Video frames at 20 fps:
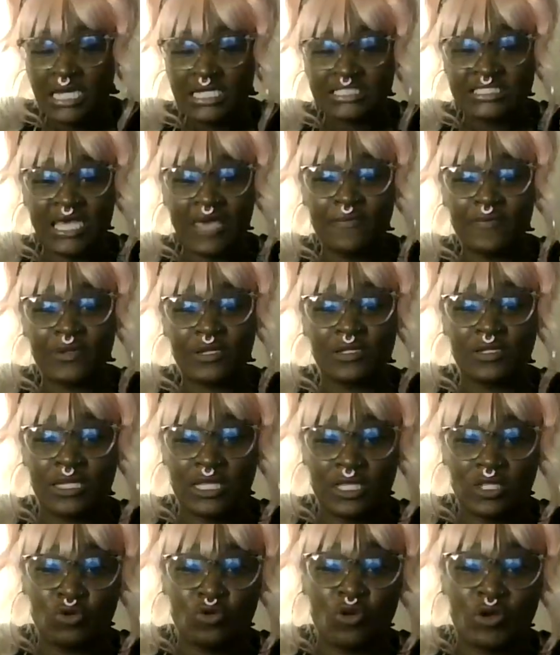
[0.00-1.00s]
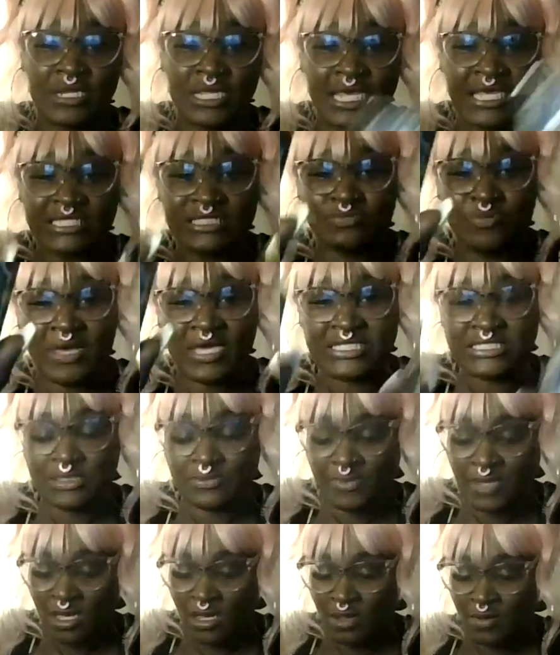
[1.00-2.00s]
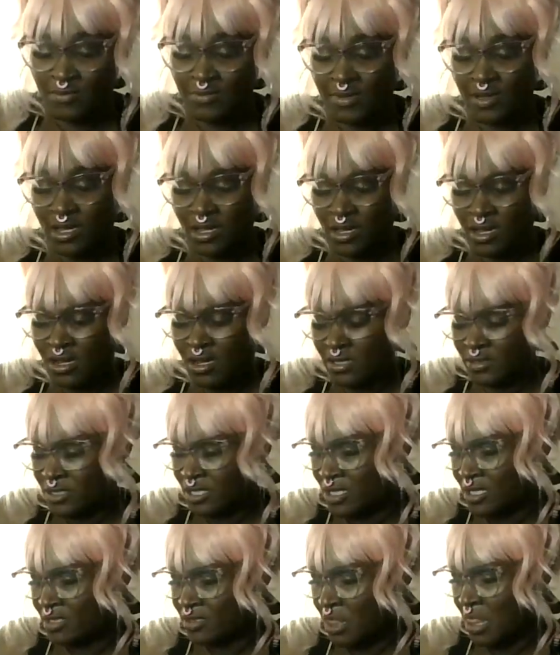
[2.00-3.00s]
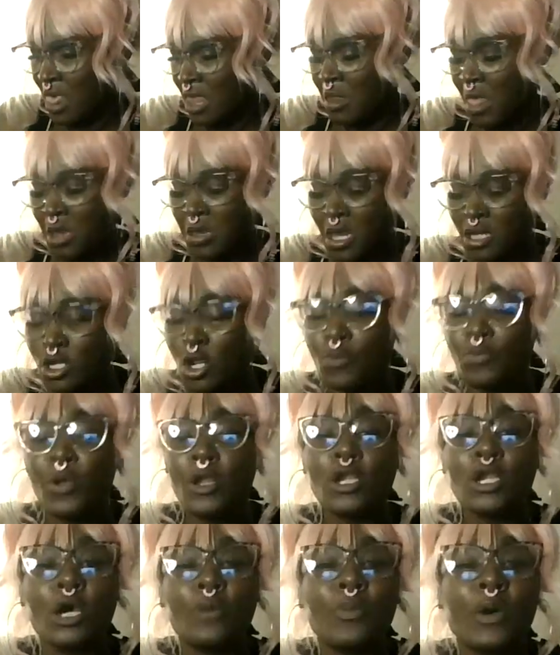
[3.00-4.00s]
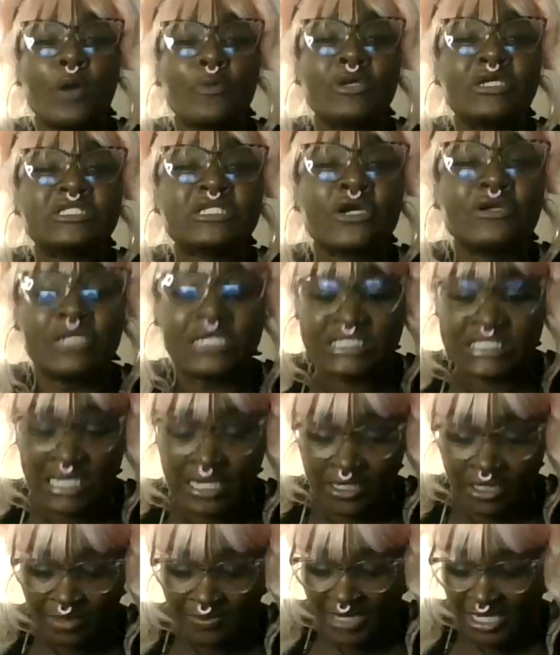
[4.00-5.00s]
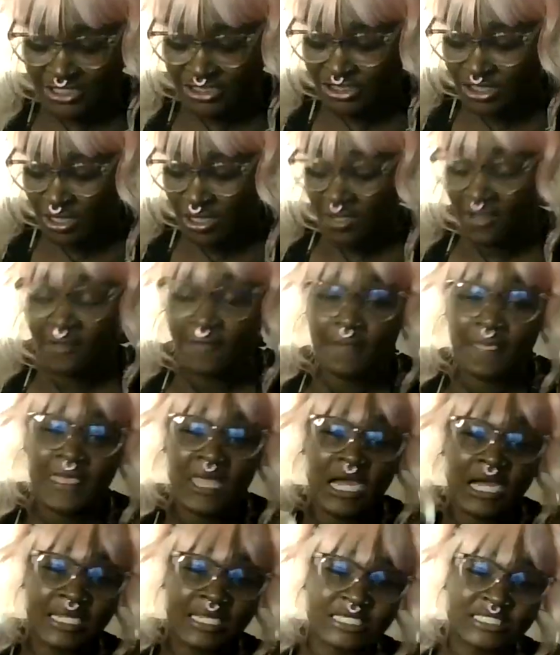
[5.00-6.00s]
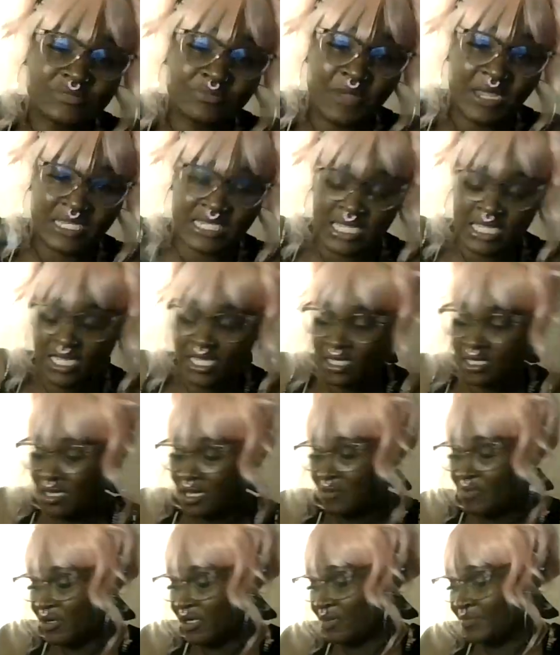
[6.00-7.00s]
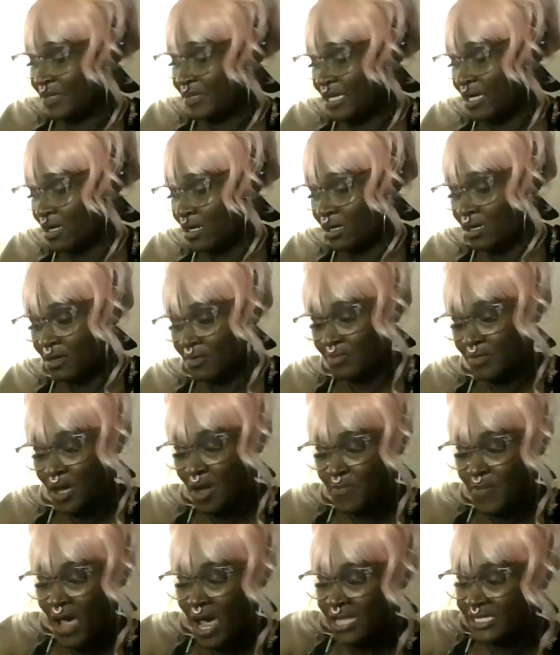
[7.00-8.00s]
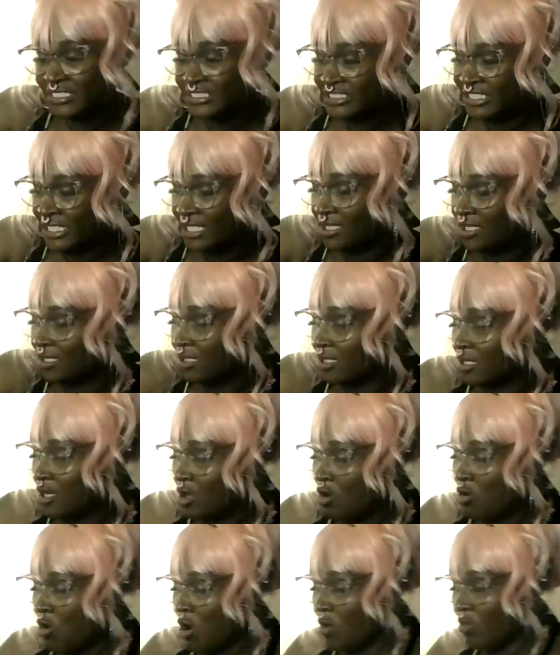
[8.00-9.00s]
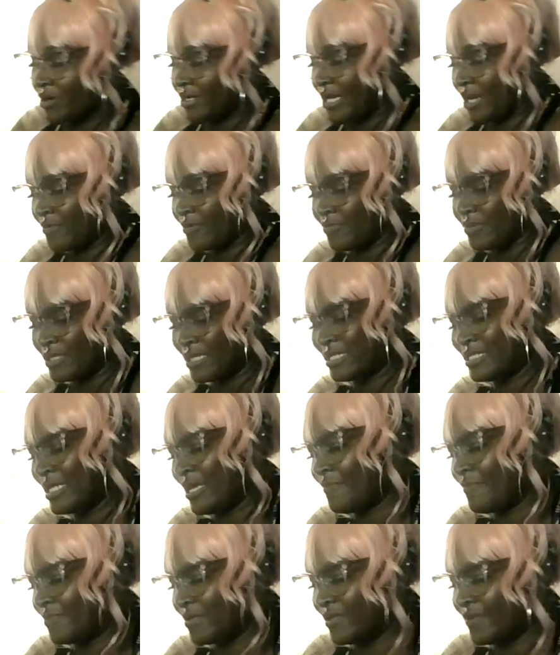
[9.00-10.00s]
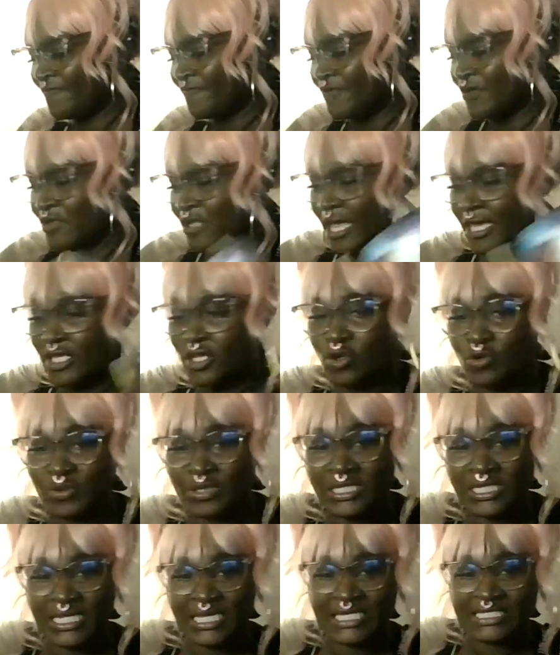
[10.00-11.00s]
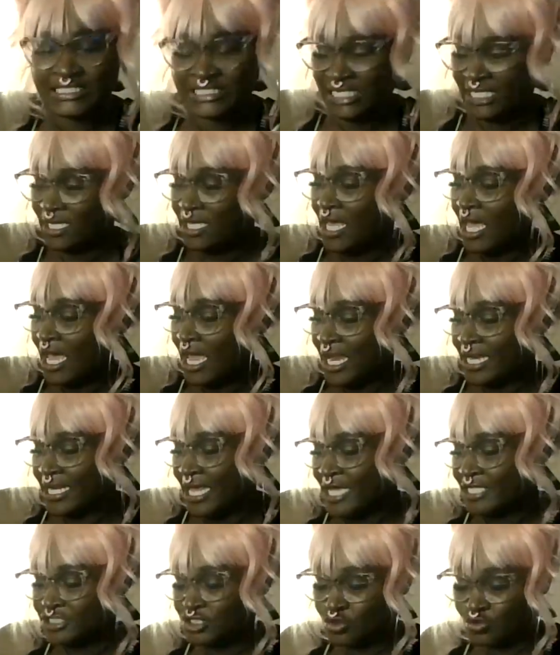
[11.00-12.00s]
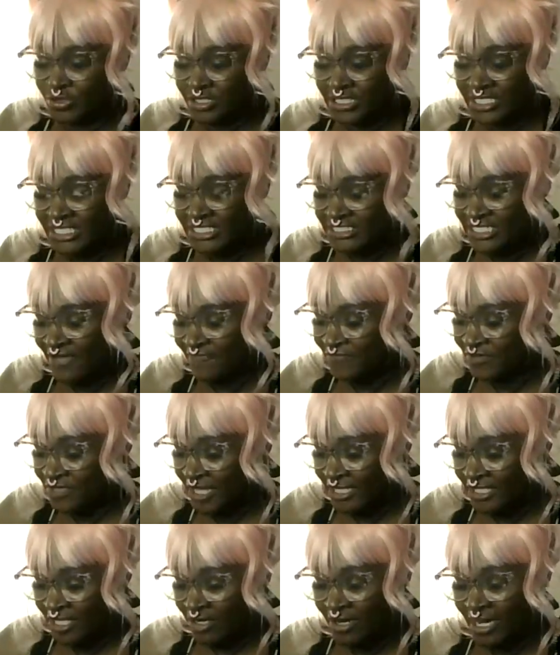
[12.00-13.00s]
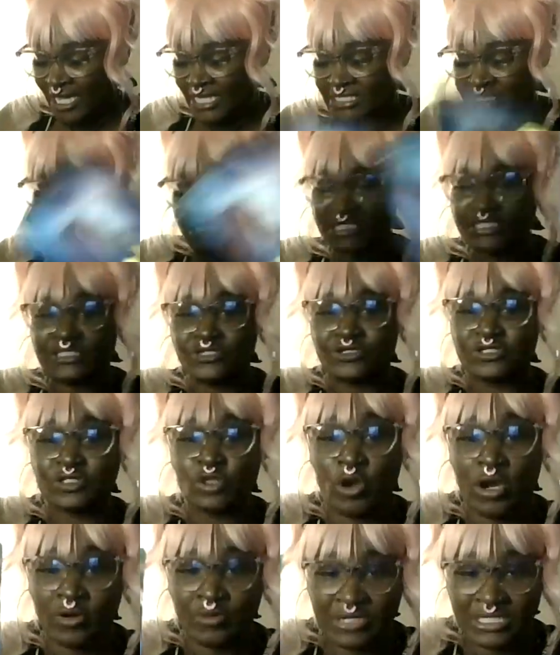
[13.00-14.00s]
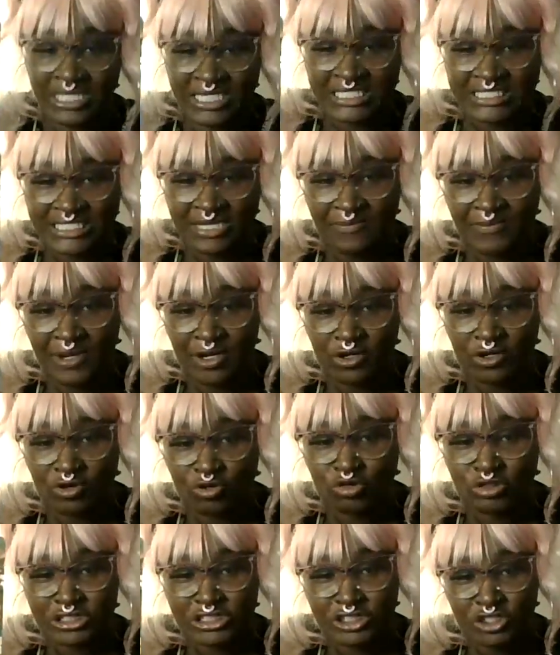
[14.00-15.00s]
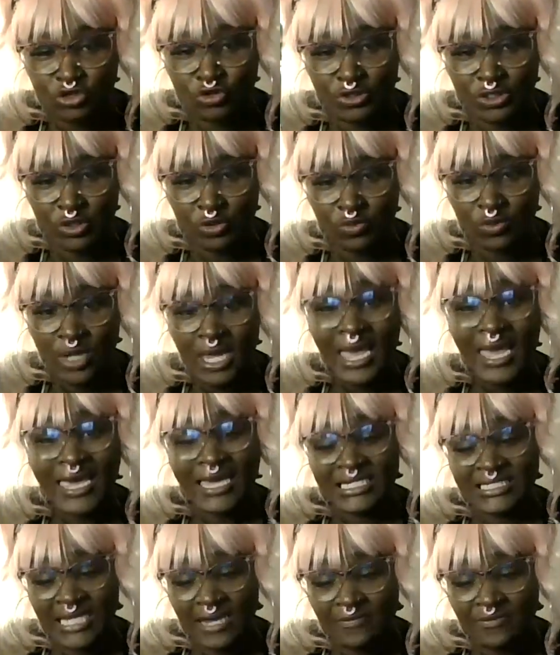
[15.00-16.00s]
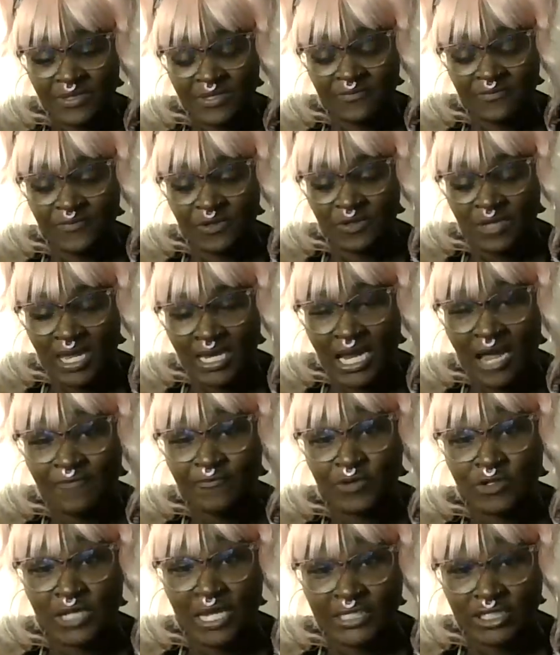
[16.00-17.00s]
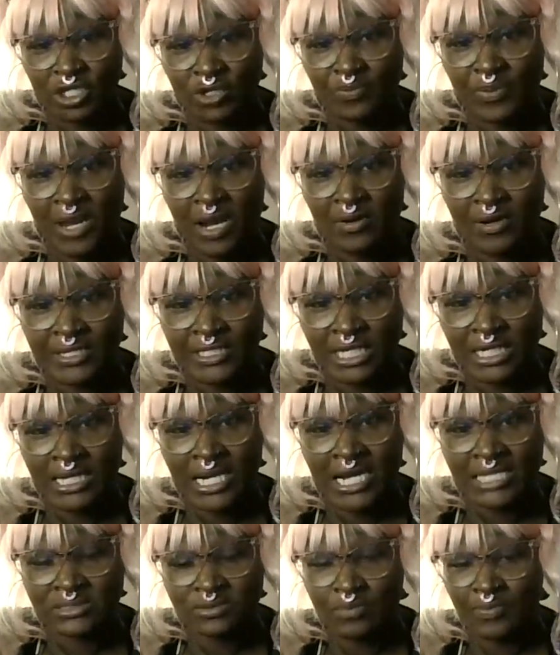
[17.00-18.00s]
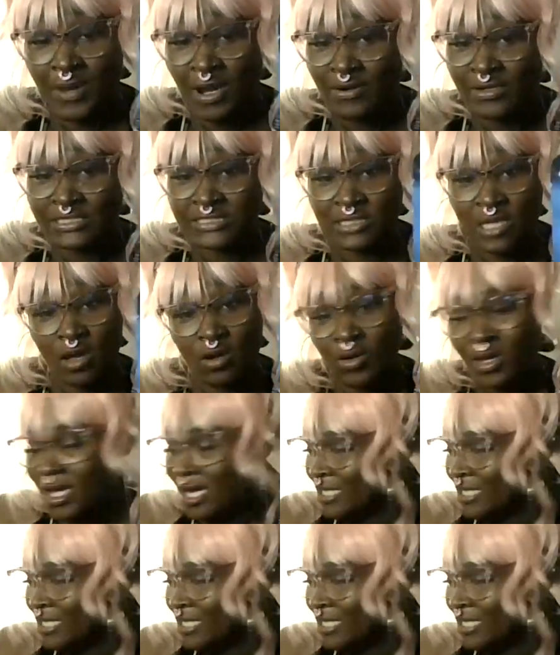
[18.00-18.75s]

Definitely. You're going to expect some, return to center, bitch. Unexpected income, could be a policy or whatever, but I definitely feel like you're releasing, and as you release, I feel like your ancestors are releasing miracles to you, and definitely feel like, I feel like your power and your cosmic power is gone.